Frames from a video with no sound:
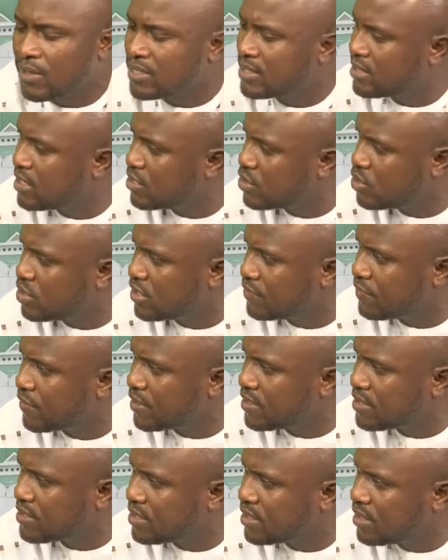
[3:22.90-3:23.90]
State
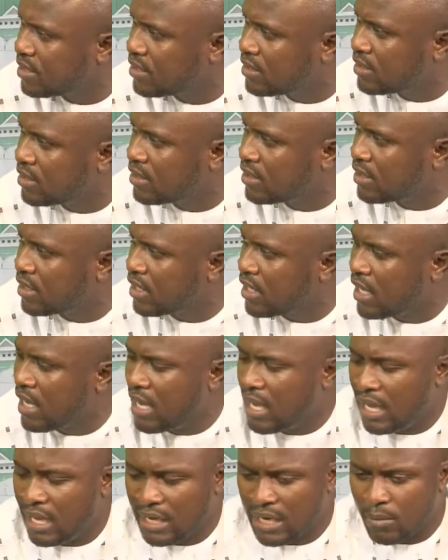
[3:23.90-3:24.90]
University. Okay.
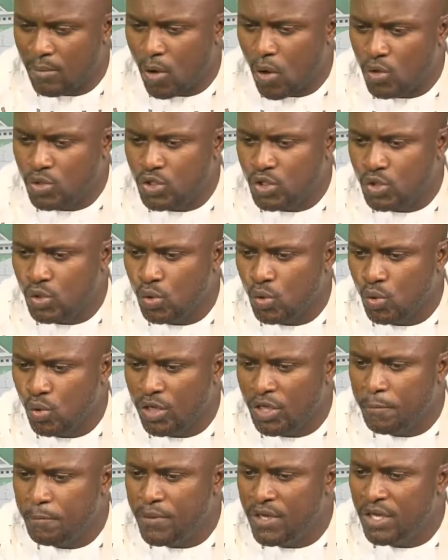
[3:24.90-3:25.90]
And I'm also a
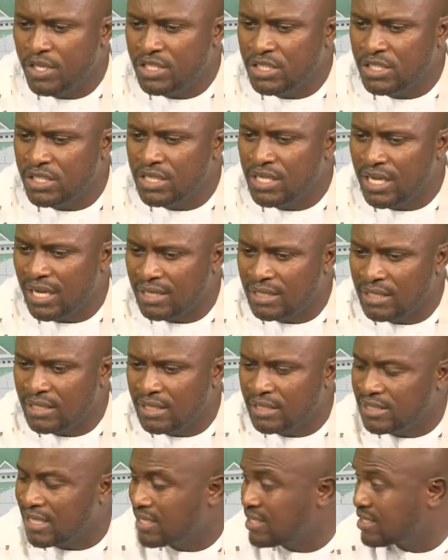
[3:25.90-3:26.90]
PhD
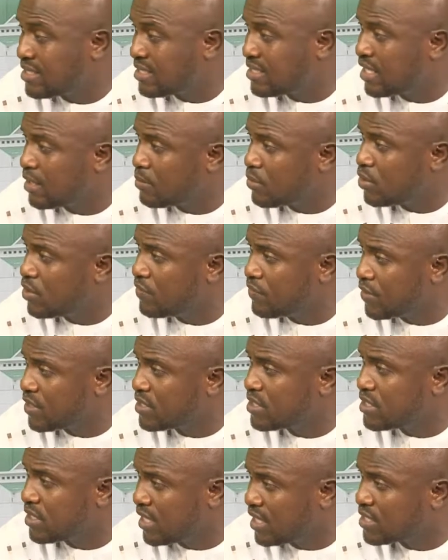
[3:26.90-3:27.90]
candidate at the same
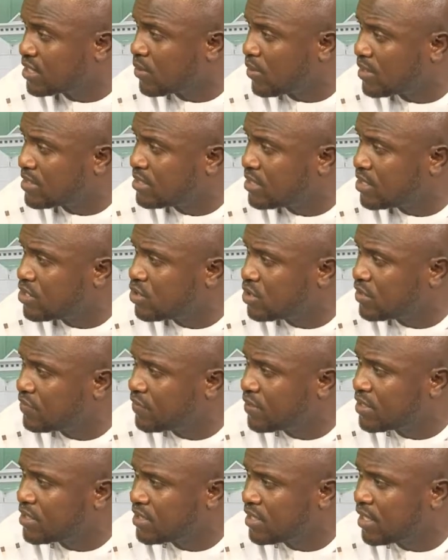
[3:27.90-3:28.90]
university, Nasarawa State
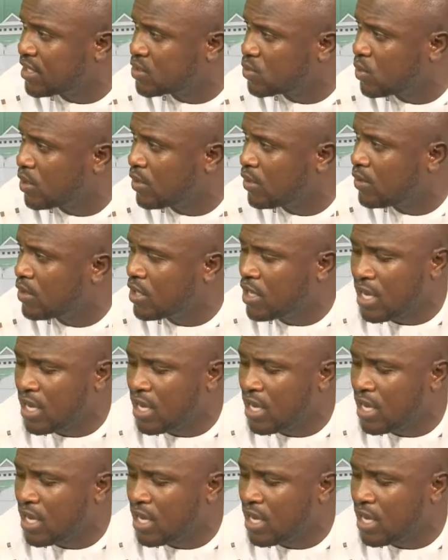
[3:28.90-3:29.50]
University as well.